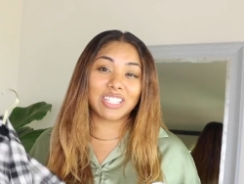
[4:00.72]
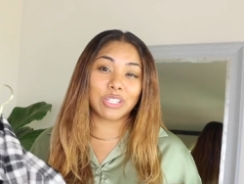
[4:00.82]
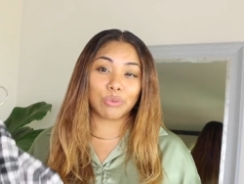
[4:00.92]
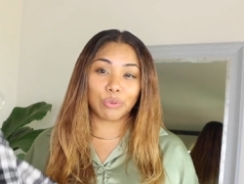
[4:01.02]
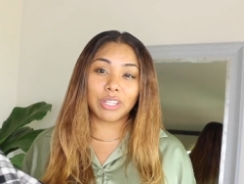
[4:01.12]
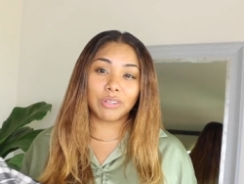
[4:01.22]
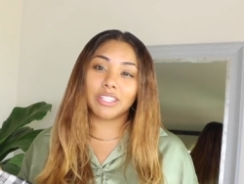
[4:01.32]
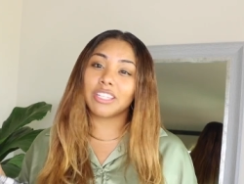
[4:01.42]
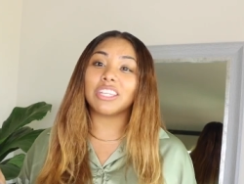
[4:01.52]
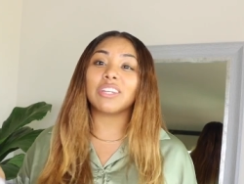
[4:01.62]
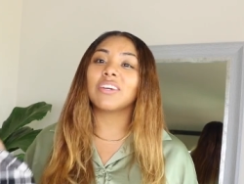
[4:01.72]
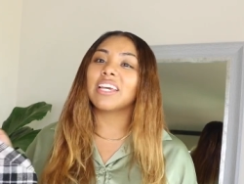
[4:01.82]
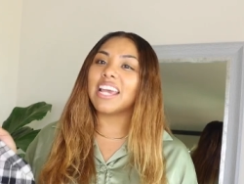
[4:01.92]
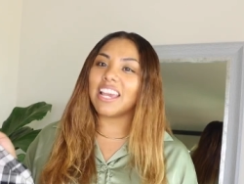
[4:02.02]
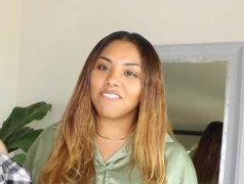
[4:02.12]
this is really, really cute
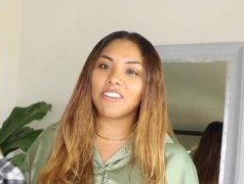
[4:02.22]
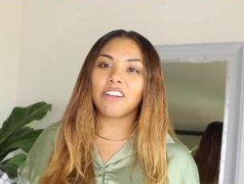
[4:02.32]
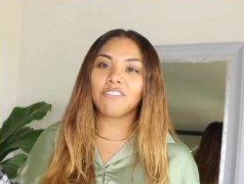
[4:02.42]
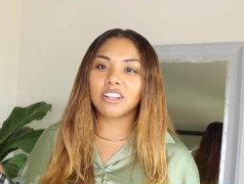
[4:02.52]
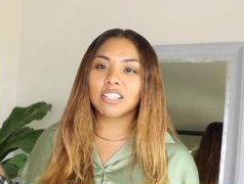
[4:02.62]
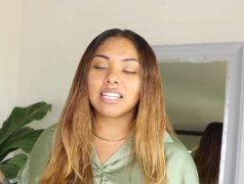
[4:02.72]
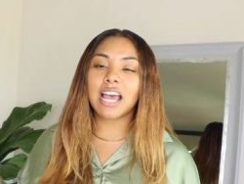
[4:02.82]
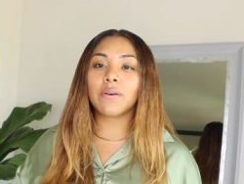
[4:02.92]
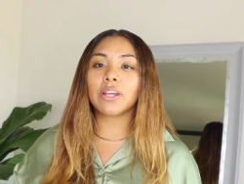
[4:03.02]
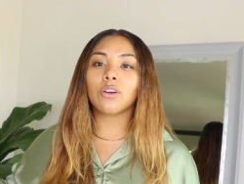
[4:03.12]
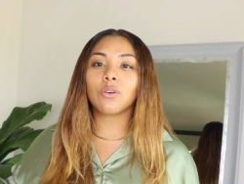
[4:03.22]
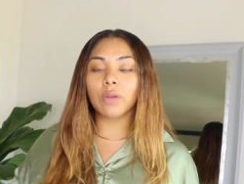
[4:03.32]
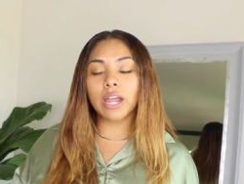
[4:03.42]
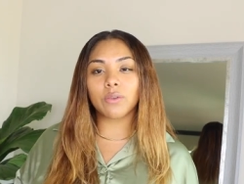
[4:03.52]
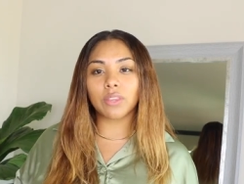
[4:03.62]
and very versatile and a
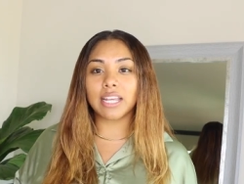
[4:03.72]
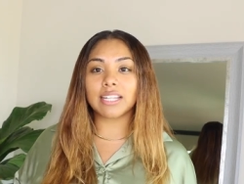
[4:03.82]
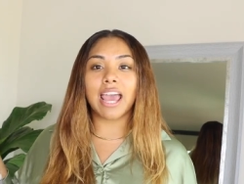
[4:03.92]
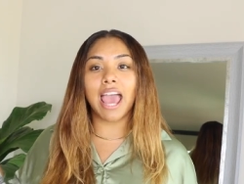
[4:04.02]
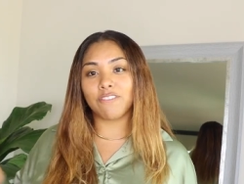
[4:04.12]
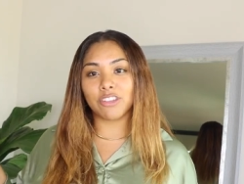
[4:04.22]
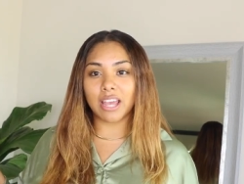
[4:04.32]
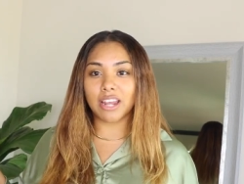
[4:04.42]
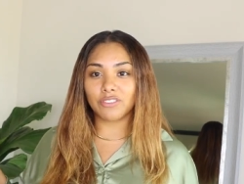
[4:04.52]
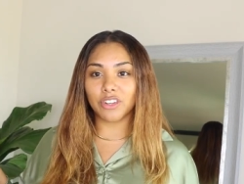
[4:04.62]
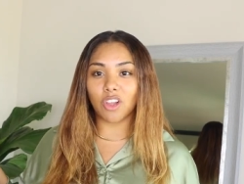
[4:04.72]
great thing to have inside of your